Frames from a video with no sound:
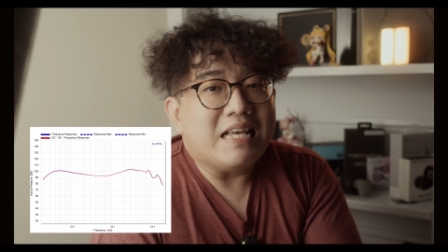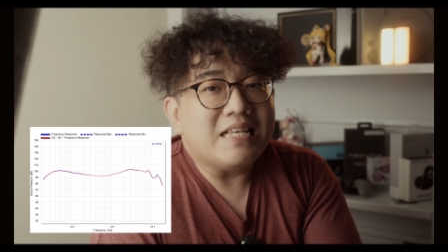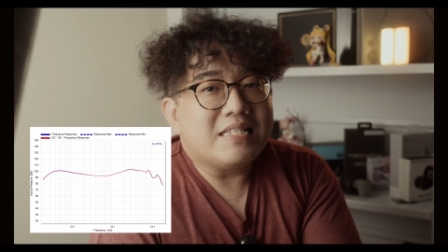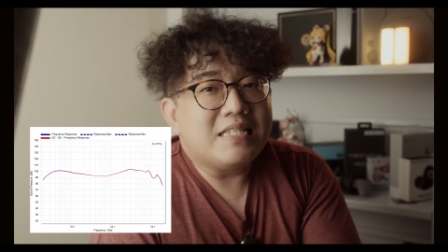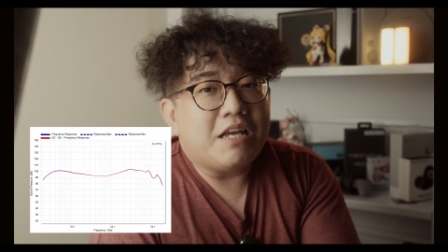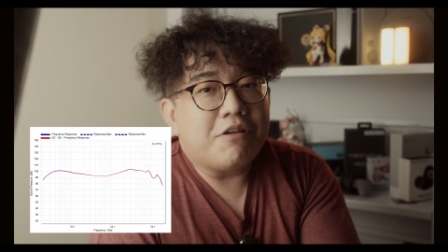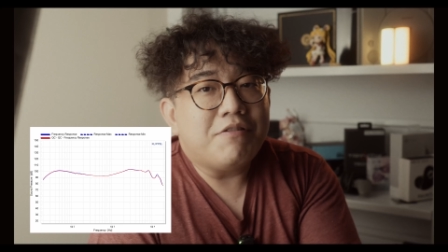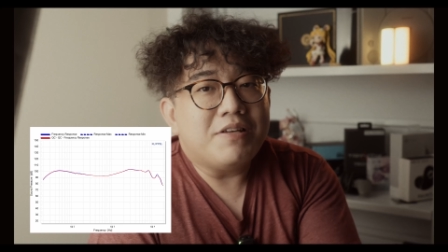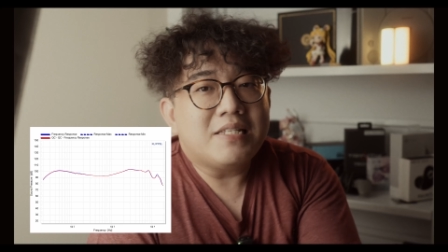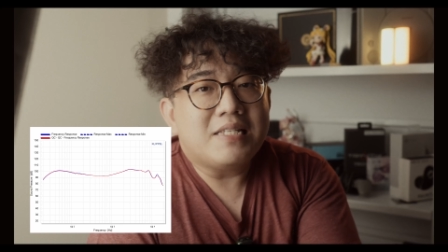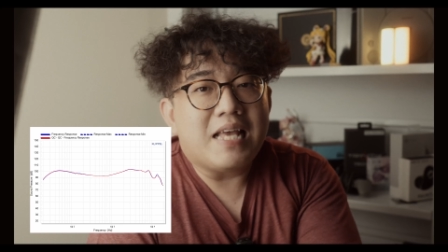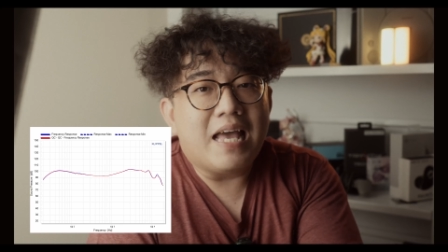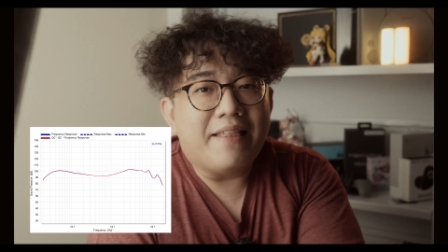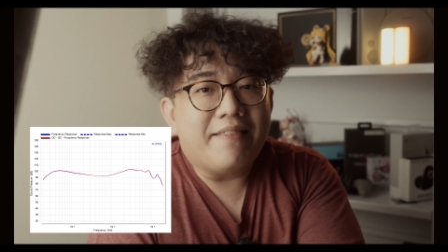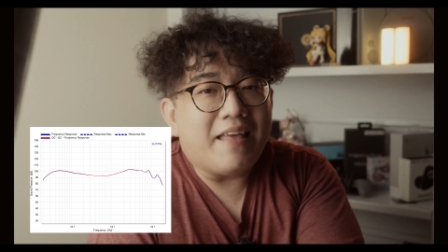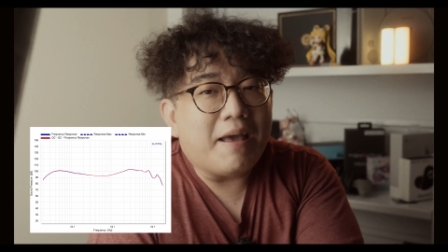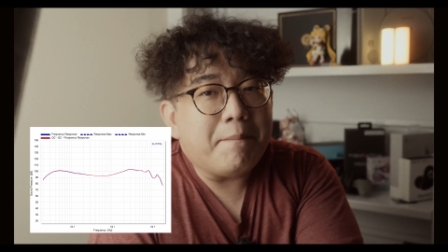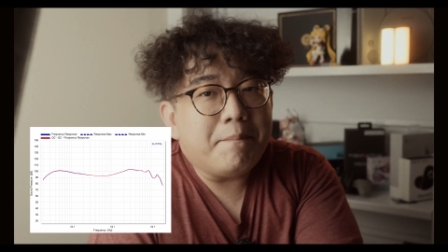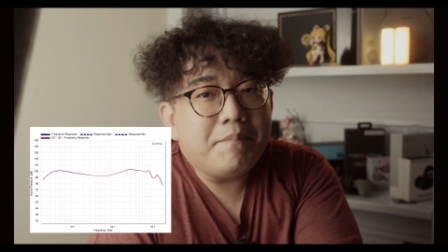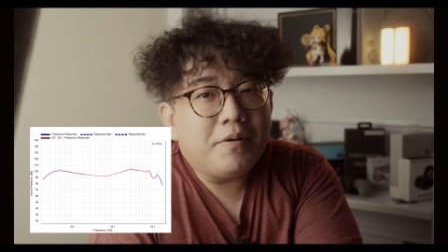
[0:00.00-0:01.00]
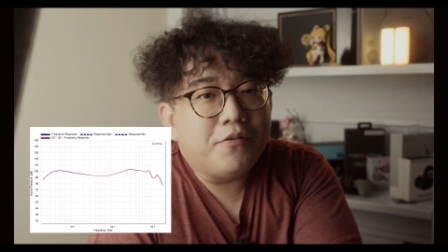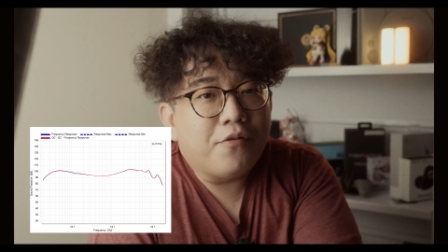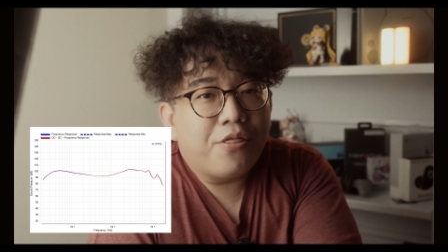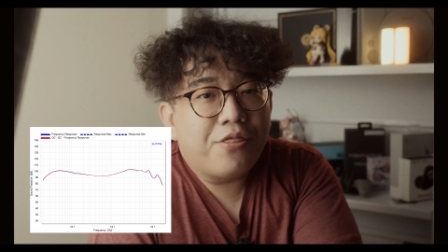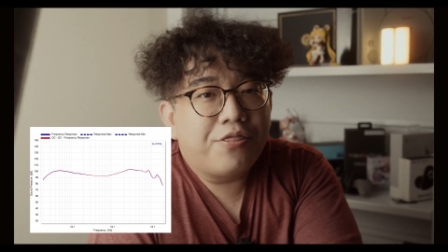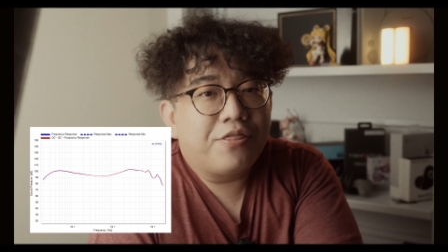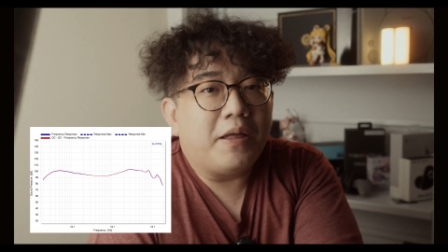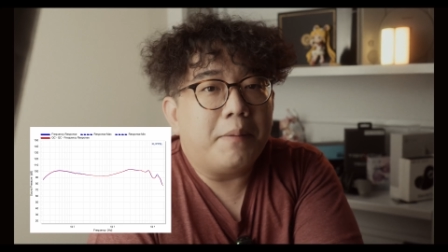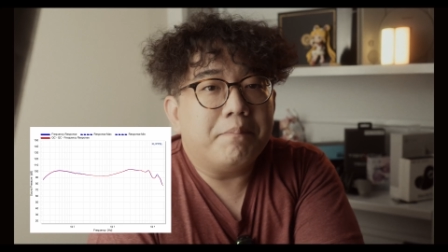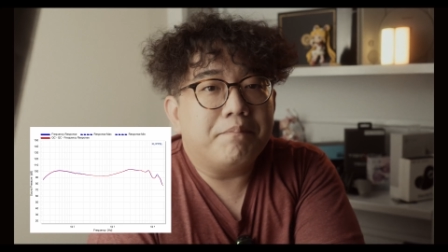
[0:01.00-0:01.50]
as there is an ample
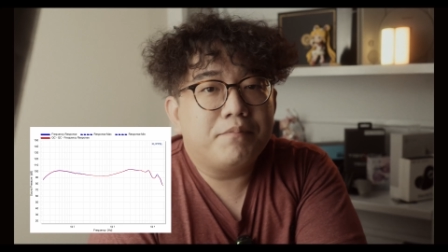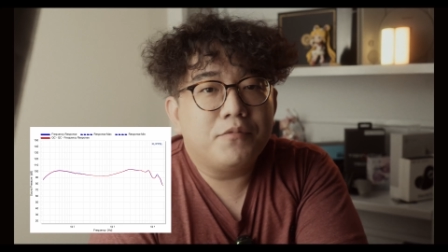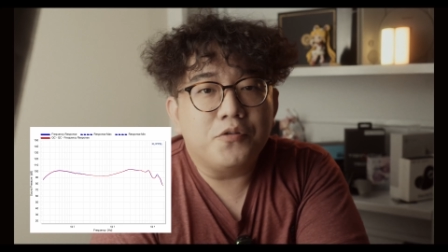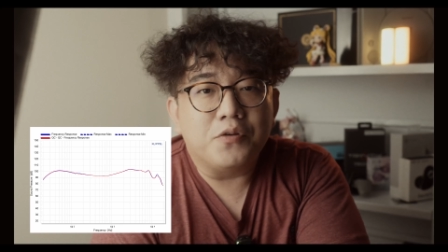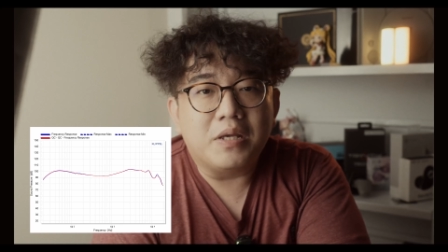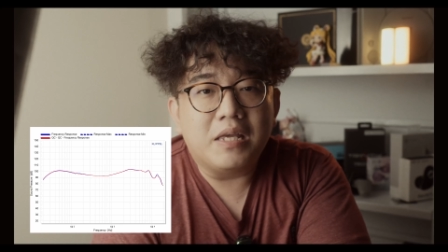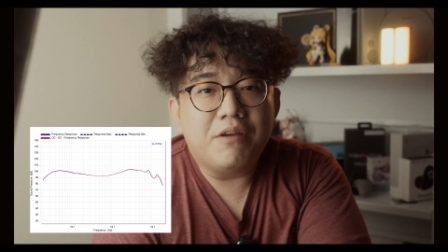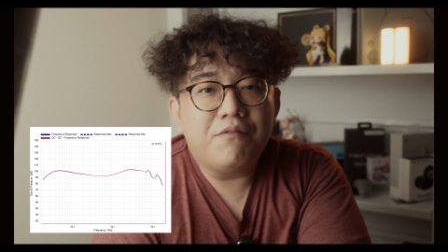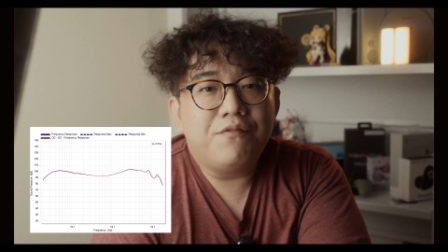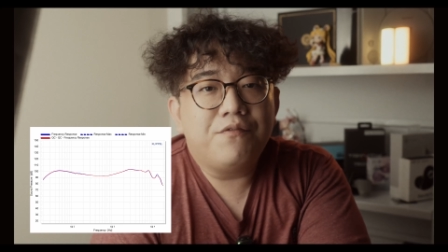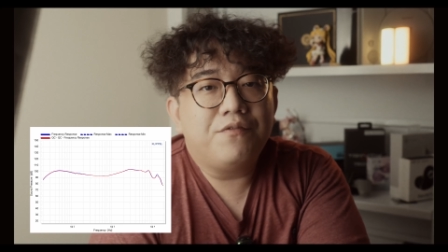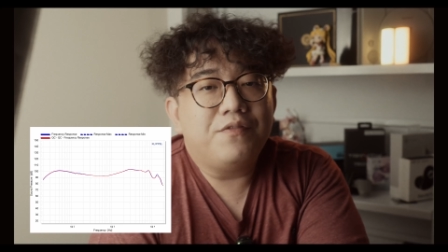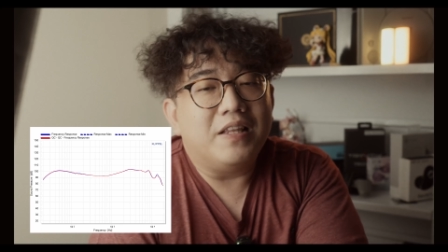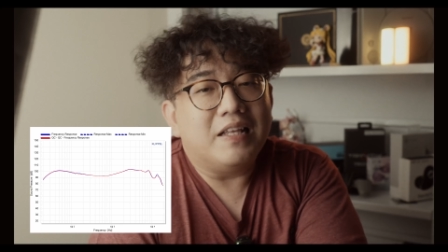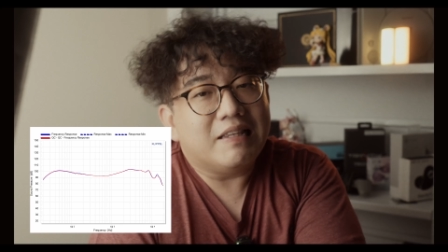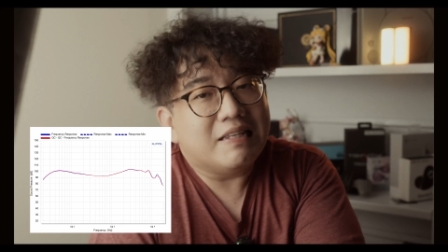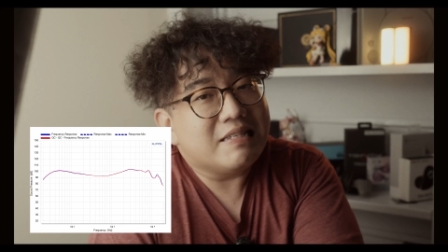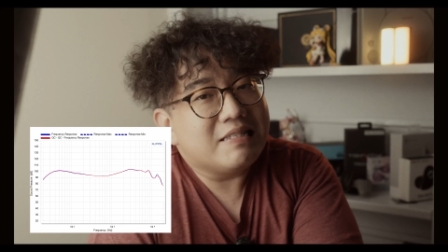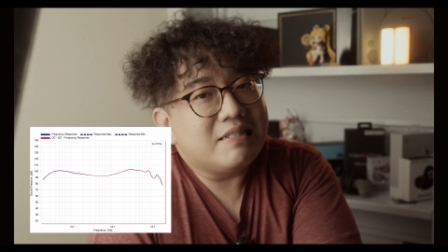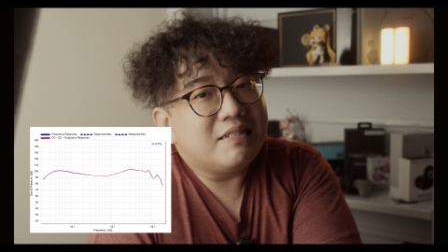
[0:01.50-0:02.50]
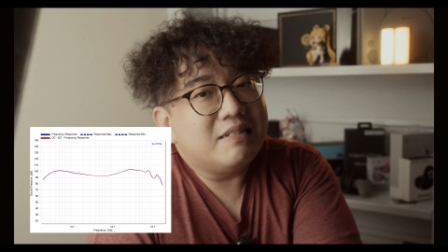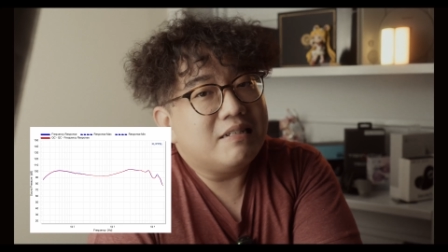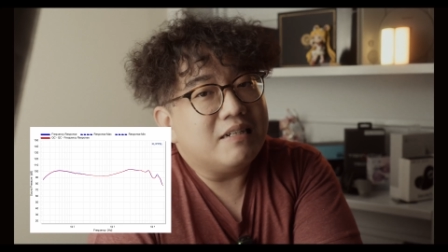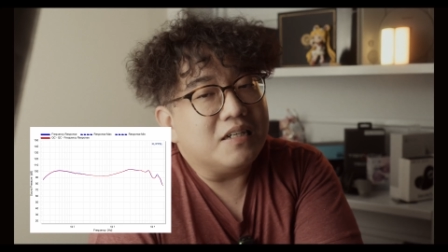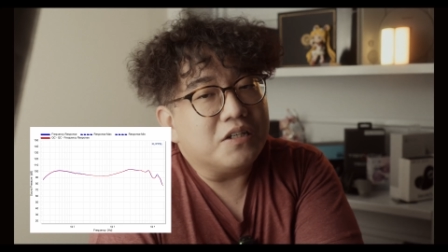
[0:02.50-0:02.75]
thump to give the listener